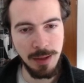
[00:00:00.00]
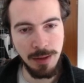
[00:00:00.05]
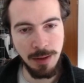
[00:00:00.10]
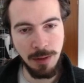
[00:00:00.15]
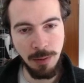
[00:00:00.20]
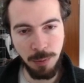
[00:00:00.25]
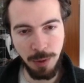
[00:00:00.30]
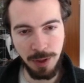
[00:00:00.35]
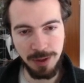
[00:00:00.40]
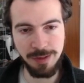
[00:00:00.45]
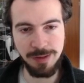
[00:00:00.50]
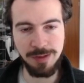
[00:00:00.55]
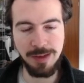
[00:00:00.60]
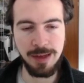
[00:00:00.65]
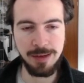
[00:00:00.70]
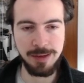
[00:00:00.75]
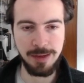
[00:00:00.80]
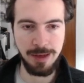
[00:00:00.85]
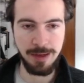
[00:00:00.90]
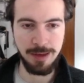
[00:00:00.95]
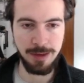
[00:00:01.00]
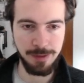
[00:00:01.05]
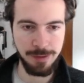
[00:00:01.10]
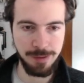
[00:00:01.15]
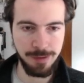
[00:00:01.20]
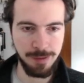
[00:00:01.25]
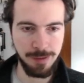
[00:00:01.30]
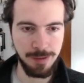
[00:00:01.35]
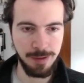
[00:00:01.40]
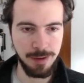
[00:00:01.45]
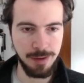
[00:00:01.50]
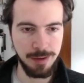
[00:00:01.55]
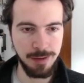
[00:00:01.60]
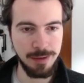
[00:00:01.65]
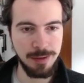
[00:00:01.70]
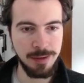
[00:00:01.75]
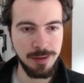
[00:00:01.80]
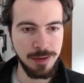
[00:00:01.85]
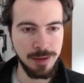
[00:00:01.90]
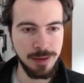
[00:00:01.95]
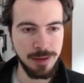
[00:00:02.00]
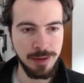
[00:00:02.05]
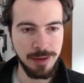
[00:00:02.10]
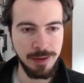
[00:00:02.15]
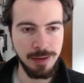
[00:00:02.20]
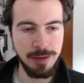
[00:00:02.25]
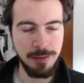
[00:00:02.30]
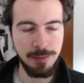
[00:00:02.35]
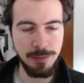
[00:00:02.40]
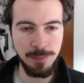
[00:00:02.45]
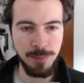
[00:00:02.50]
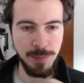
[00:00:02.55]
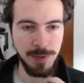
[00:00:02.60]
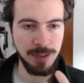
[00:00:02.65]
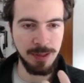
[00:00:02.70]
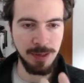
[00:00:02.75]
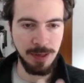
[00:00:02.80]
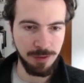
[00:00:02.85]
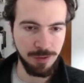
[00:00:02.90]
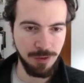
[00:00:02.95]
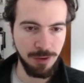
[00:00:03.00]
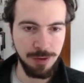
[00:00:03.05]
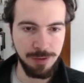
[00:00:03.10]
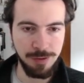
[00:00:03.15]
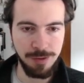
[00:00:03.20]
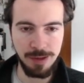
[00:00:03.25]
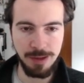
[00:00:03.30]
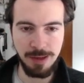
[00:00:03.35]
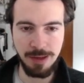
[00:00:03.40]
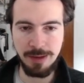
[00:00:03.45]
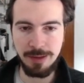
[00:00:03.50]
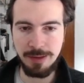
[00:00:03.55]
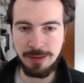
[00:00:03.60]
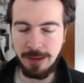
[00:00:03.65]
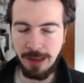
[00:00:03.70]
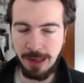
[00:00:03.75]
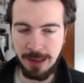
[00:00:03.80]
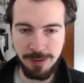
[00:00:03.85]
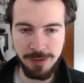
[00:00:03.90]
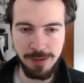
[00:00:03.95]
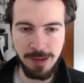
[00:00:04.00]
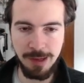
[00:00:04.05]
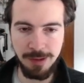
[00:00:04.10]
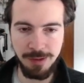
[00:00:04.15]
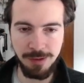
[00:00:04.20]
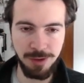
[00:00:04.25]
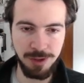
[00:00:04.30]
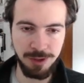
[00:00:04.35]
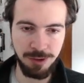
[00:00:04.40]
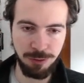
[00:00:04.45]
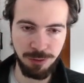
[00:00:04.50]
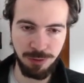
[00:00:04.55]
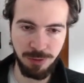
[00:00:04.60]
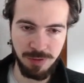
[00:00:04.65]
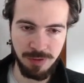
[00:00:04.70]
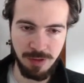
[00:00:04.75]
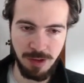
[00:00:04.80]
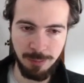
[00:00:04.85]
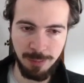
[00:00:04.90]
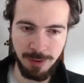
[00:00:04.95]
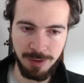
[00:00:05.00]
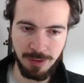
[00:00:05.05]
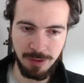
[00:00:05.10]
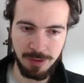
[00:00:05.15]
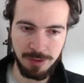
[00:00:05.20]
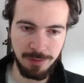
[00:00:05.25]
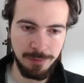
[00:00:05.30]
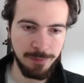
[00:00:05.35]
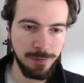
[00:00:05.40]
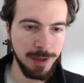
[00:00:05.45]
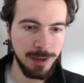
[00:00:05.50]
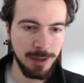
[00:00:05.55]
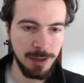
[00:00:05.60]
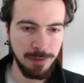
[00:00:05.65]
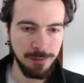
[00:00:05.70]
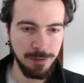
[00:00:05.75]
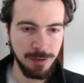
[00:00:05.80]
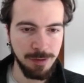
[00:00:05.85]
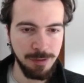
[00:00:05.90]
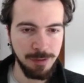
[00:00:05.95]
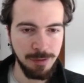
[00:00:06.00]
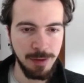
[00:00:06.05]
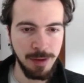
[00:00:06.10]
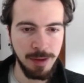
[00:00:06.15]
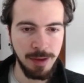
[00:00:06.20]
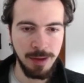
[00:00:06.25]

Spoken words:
Once that has been exhausted, it starts to introduce samples on the finer levels.